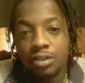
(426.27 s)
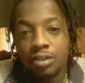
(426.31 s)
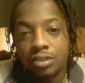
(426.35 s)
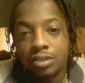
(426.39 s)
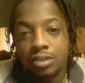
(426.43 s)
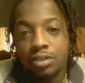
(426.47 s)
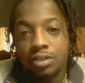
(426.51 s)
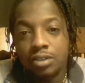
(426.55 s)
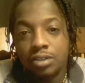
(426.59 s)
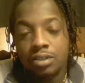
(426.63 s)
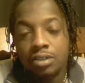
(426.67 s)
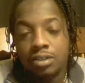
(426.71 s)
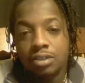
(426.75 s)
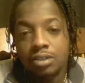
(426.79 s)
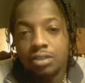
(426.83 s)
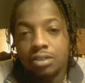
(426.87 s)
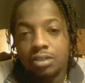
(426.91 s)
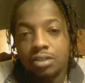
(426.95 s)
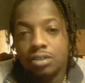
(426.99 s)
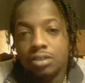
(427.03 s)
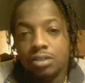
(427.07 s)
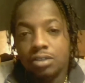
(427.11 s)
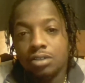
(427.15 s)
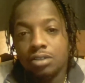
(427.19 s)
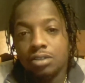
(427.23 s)

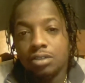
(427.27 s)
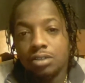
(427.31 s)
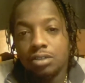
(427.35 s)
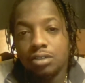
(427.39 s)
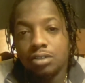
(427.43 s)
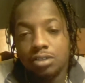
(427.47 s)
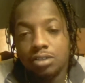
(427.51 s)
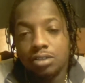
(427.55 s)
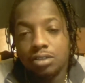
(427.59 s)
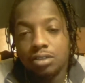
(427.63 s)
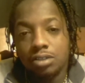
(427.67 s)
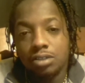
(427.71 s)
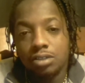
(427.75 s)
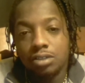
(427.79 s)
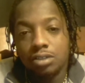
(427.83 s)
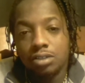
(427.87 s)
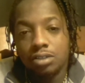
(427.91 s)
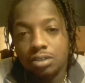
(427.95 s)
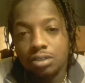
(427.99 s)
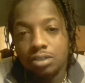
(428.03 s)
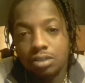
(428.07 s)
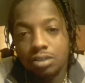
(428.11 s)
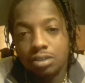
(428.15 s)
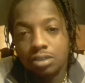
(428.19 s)
Nobody speaks.